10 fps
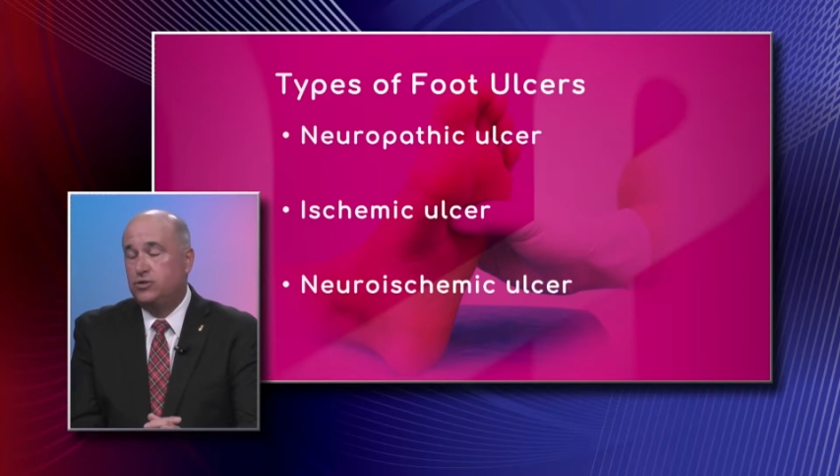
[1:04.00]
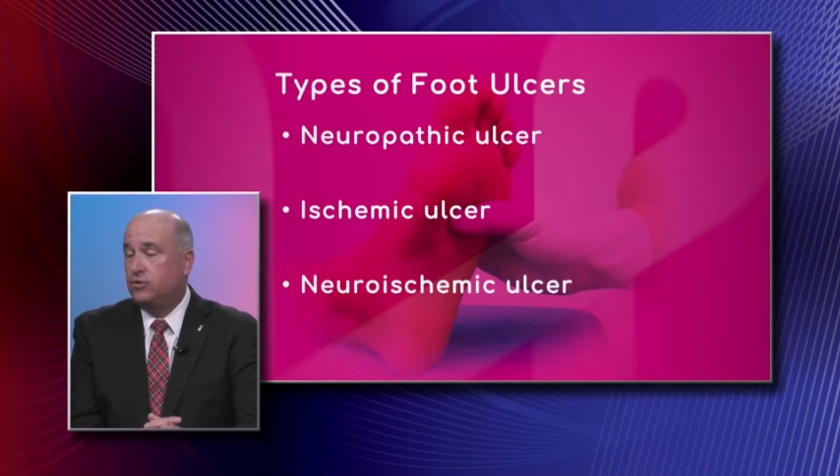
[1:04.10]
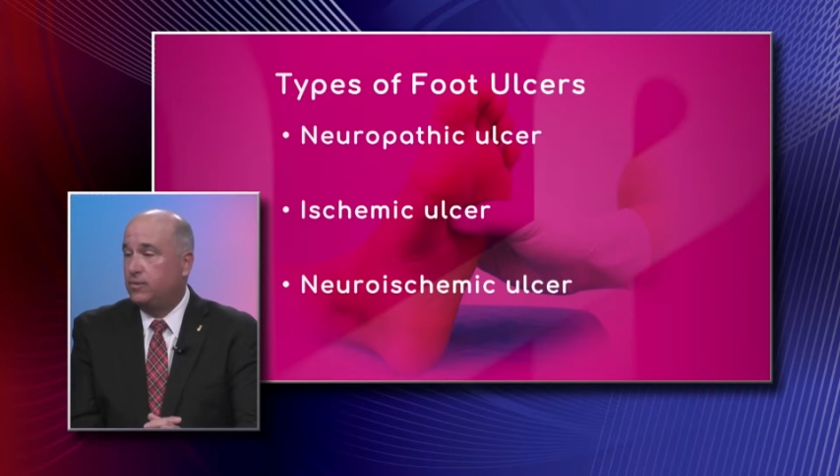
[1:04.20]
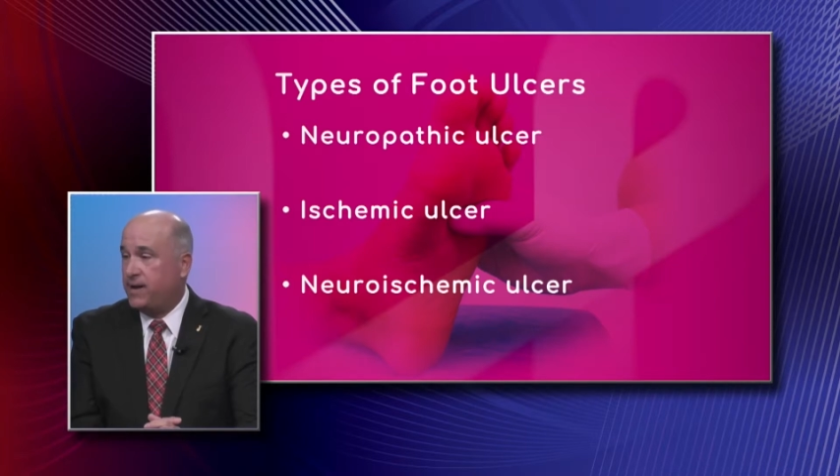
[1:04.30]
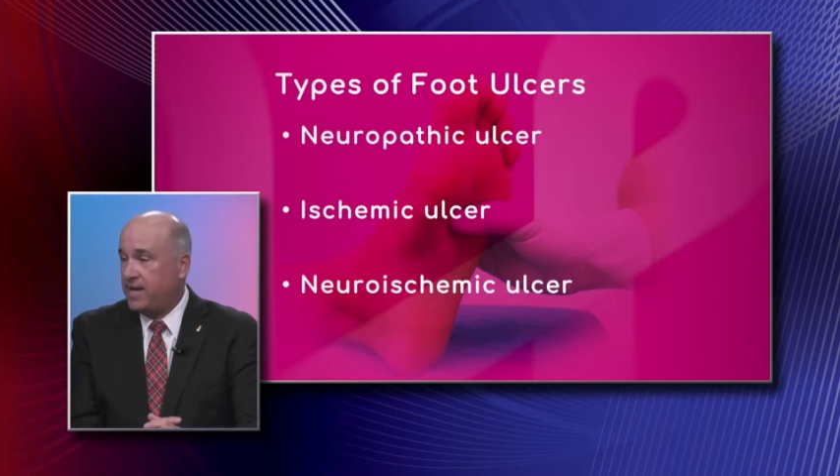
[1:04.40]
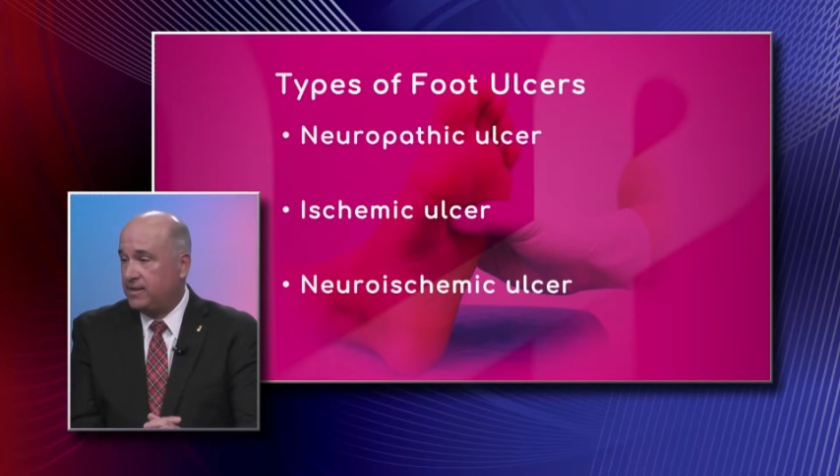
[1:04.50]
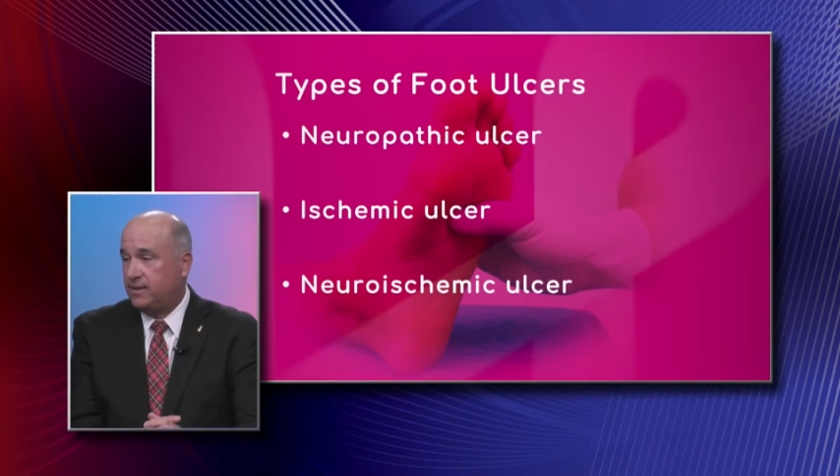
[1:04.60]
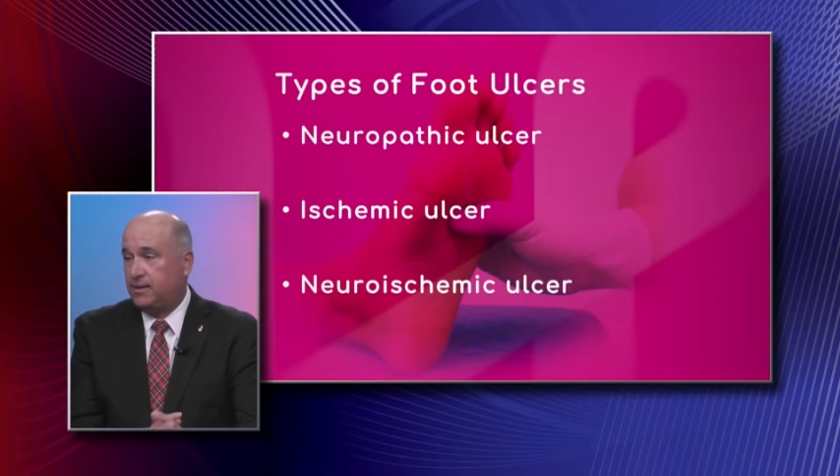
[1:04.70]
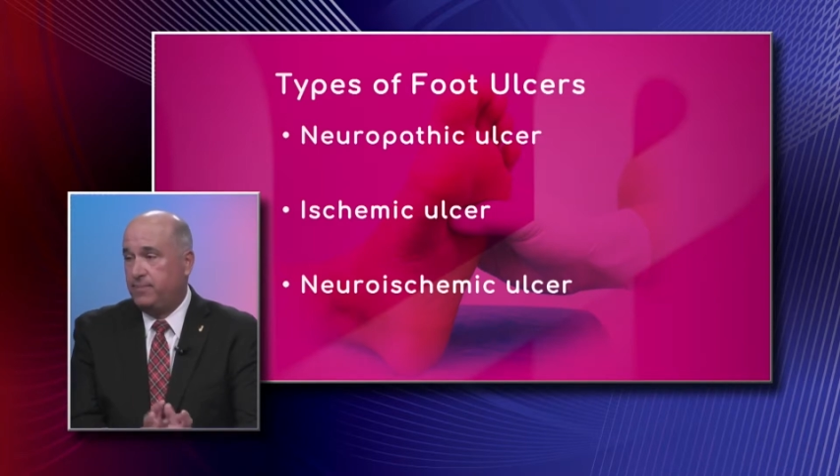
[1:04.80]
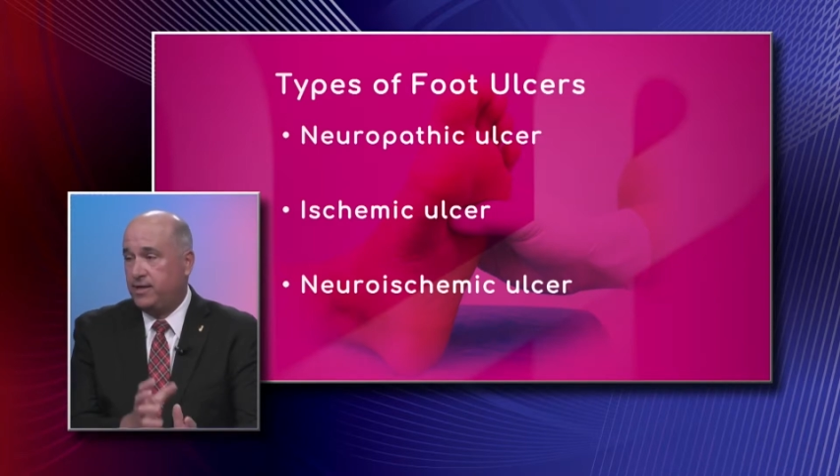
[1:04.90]
neuropathic,
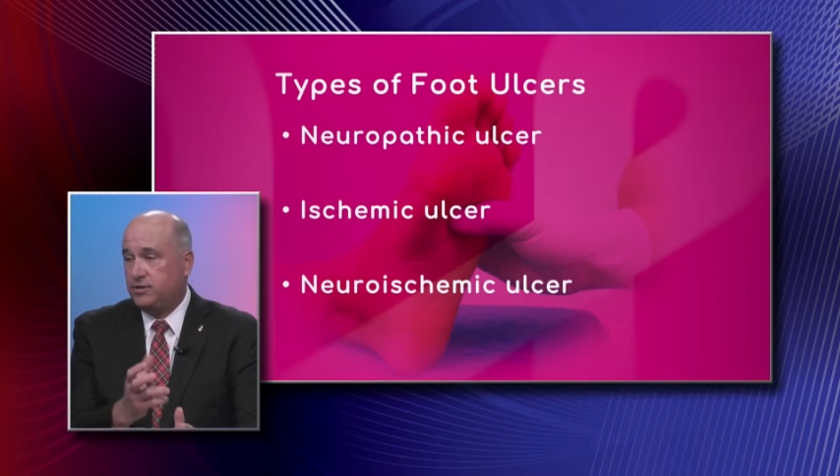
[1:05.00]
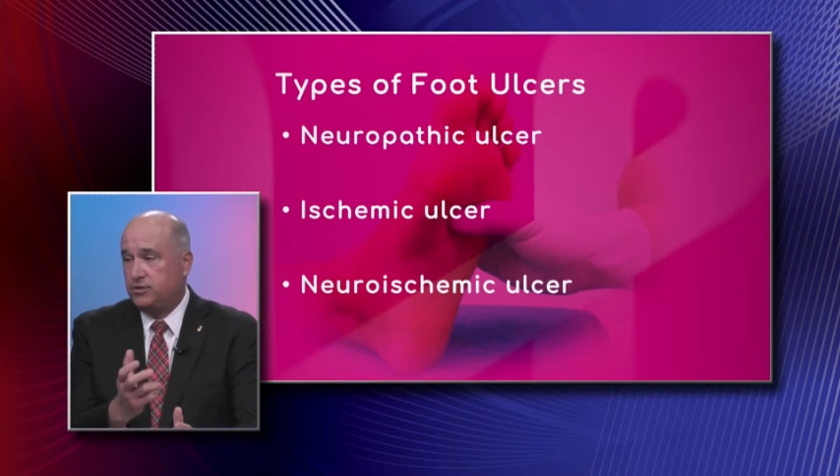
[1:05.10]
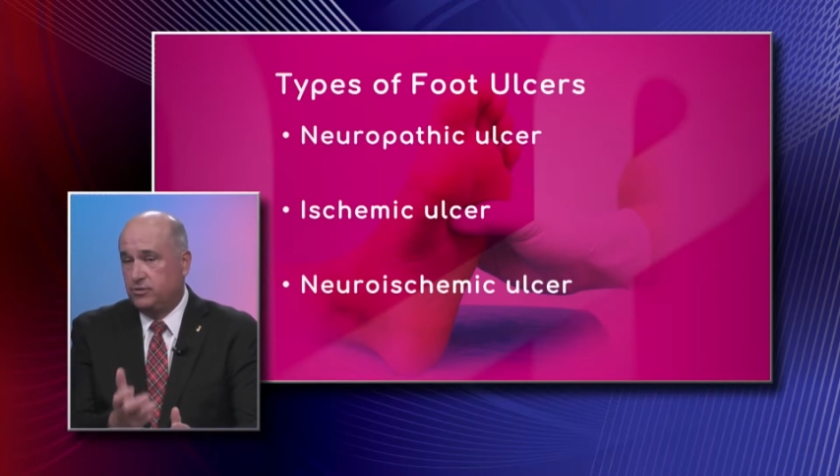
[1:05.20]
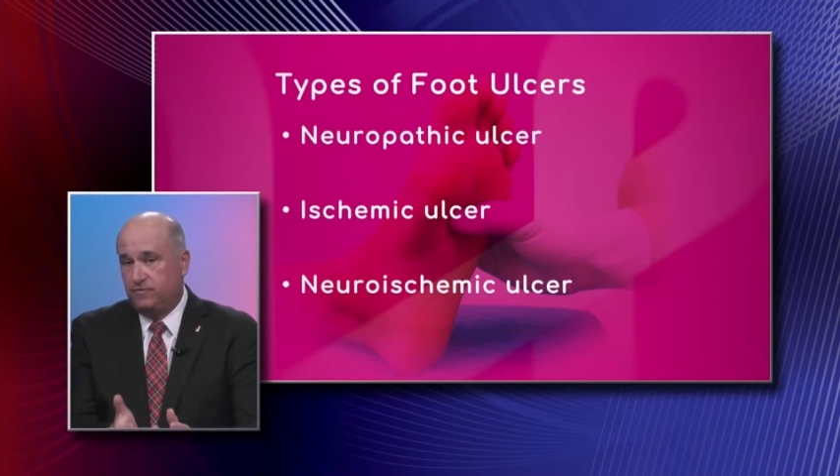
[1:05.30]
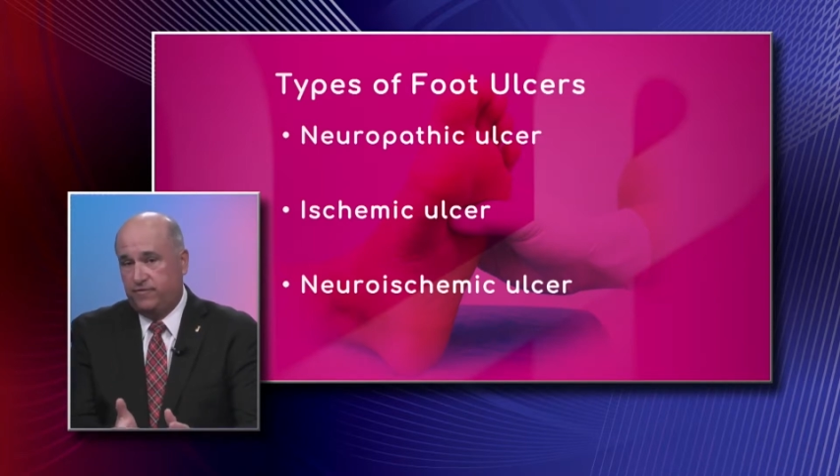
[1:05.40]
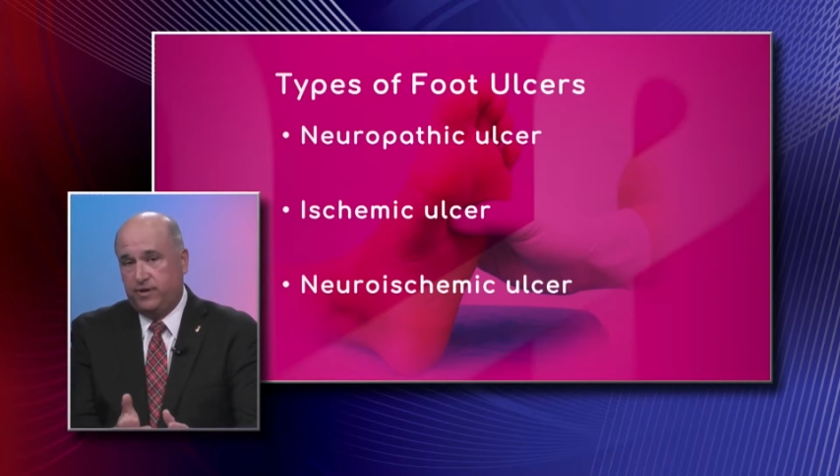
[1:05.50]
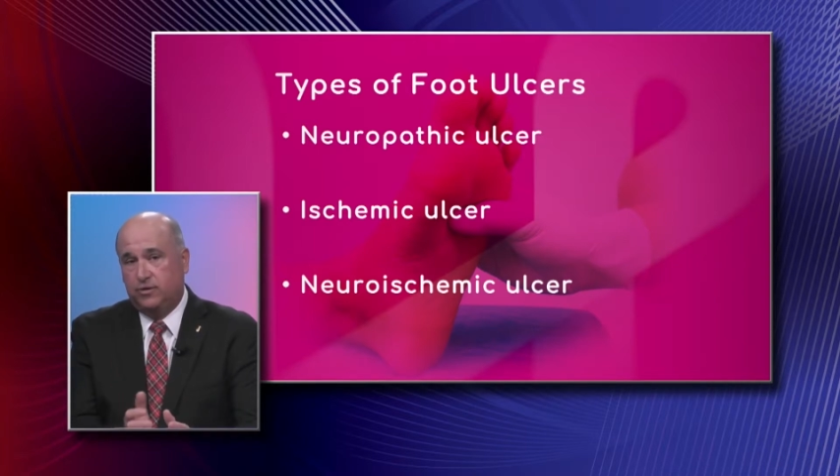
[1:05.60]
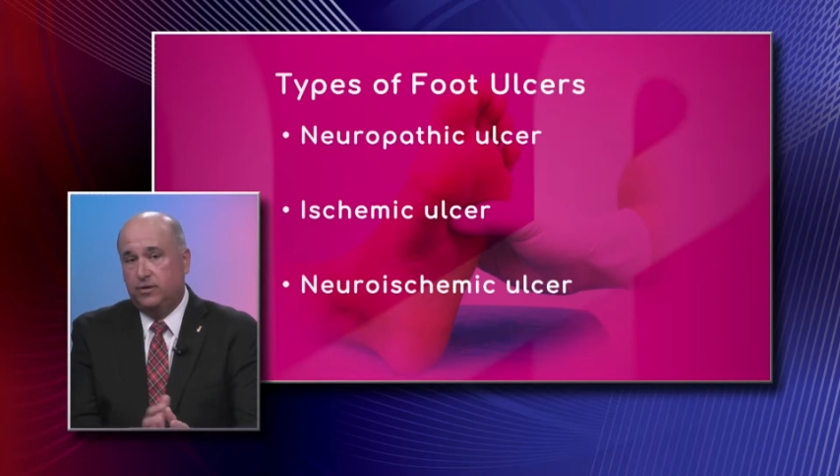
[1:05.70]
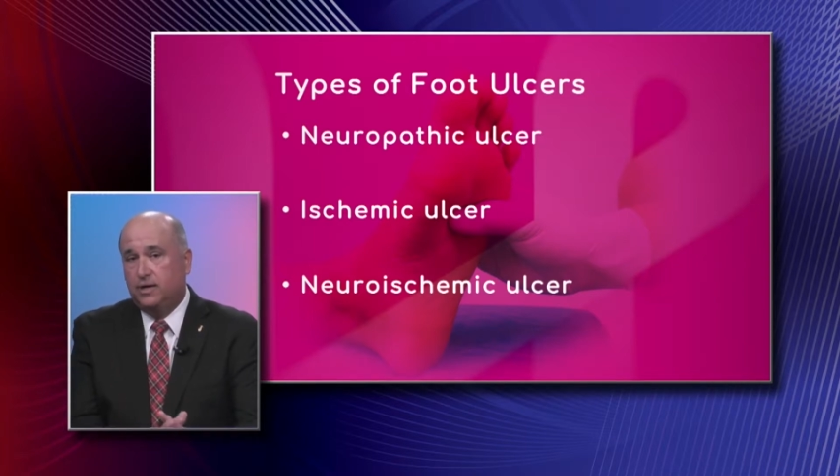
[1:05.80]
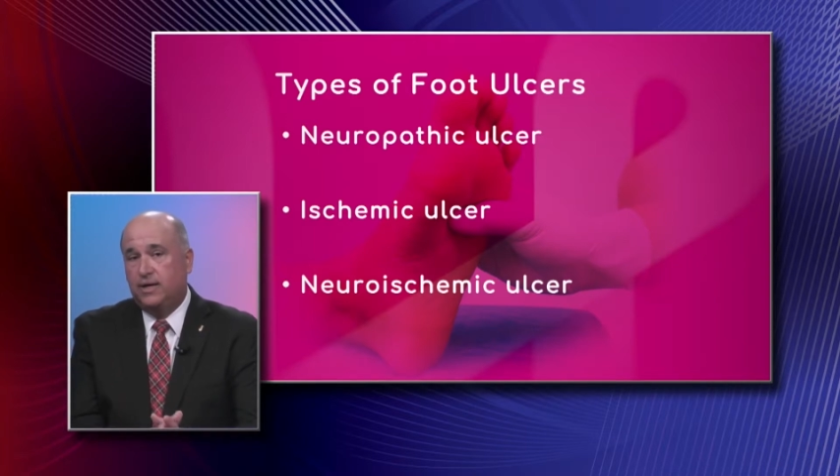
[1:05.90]
the patients don't feel.